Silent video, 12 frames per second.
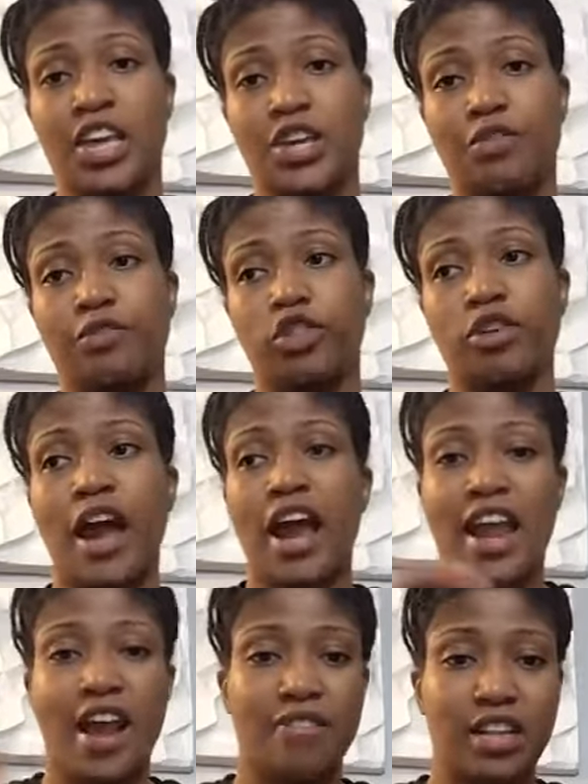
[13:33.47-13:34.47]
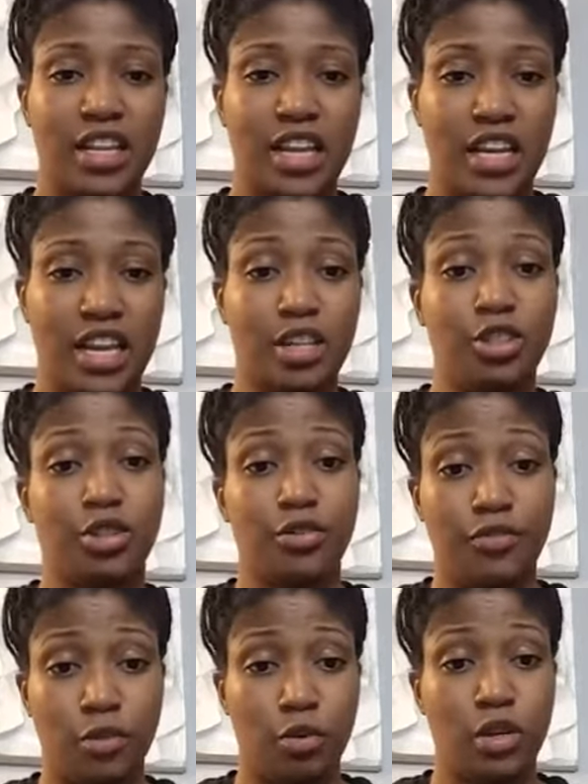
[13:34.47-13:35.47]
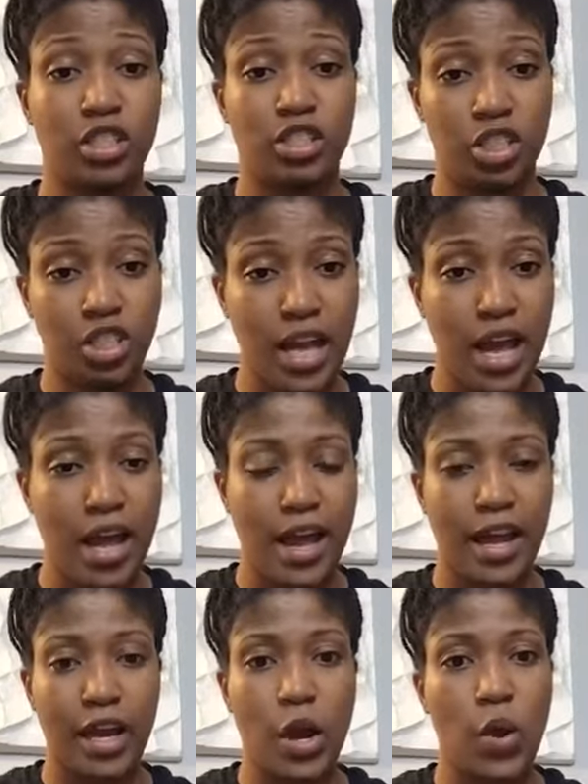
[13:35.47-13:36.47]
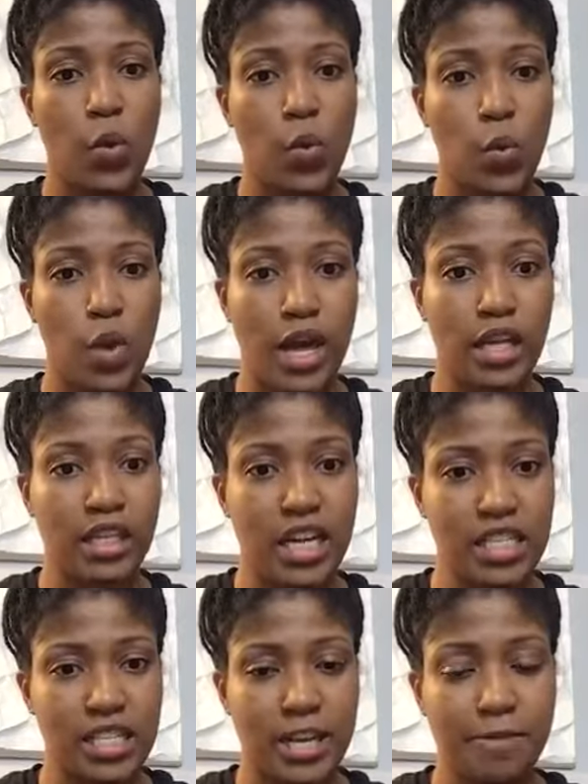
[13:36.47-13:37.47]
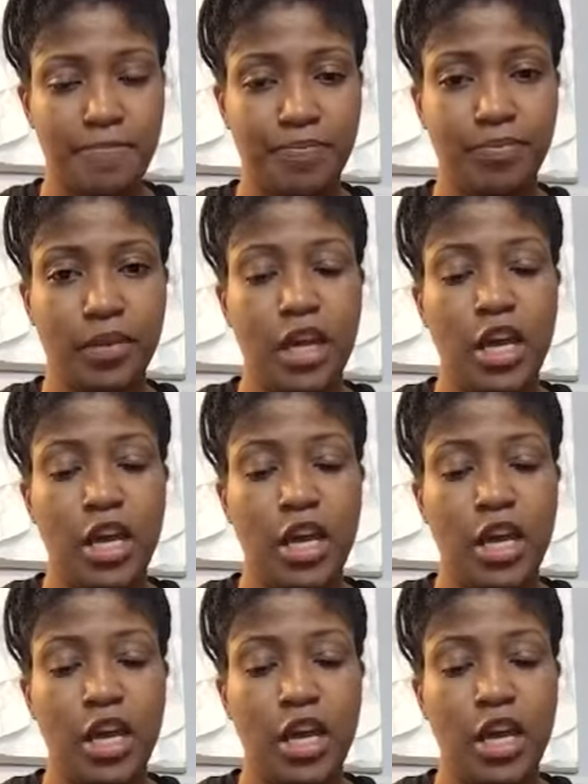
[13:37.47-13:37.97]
and you've tried everything to get your floors to shine, what does it?